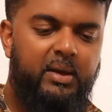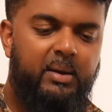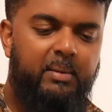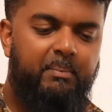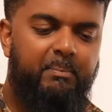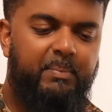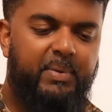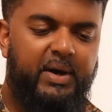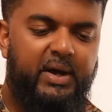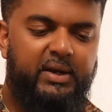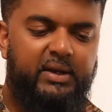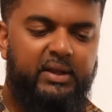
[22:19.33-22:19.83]

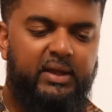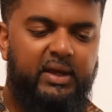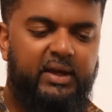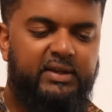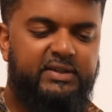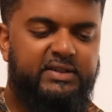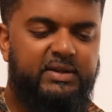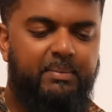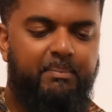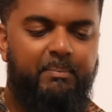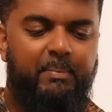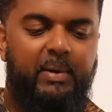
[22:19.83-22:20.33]
But
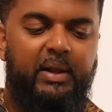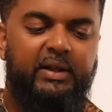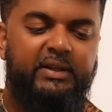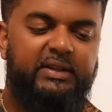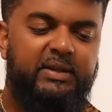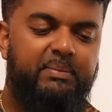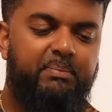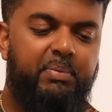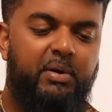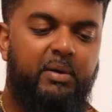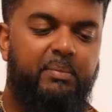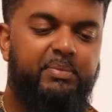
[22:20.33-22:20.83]
it's a
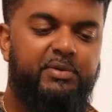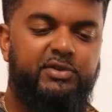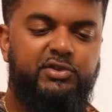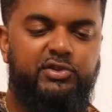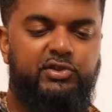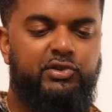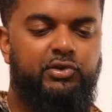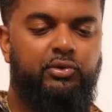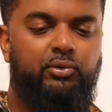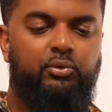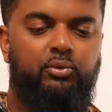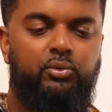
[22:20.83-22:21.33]

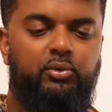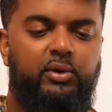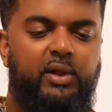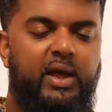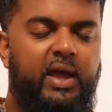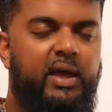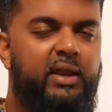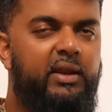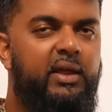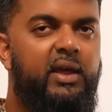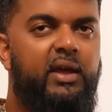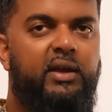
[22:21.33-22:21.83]
multi-purpose tool,
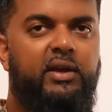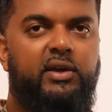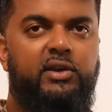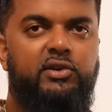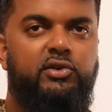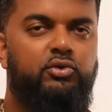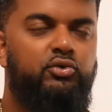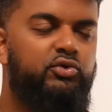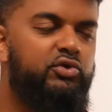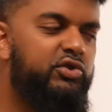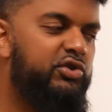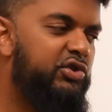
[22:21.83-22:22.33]
and it can
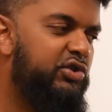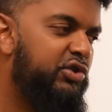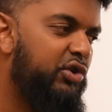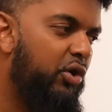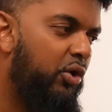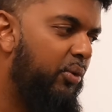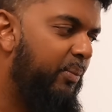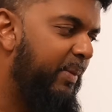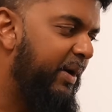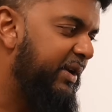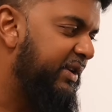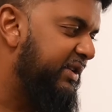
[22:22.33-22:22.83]
do
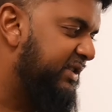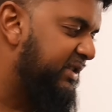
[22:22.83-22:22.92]
so much.